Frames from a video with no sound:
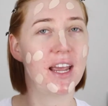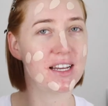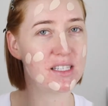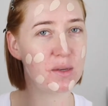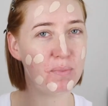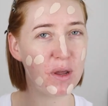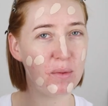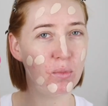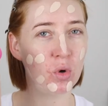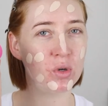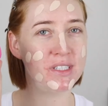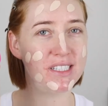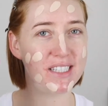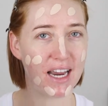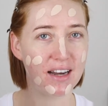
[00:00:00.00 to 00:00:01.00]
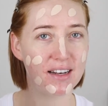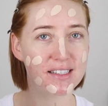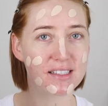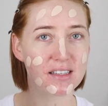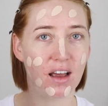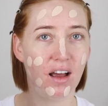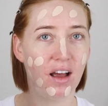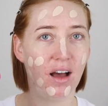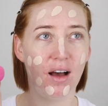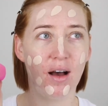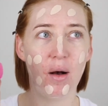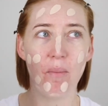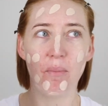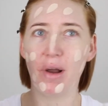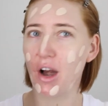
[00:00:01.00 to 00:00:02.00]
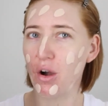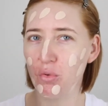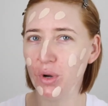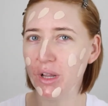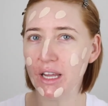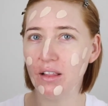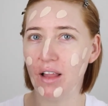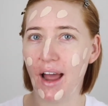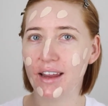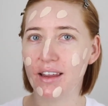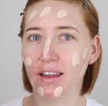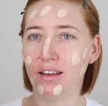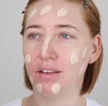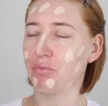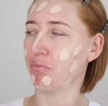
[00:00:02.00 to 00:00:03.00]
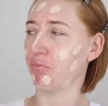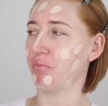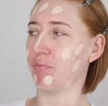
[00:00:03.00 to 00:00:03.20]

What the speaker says: is a bit more dense, but I really like it.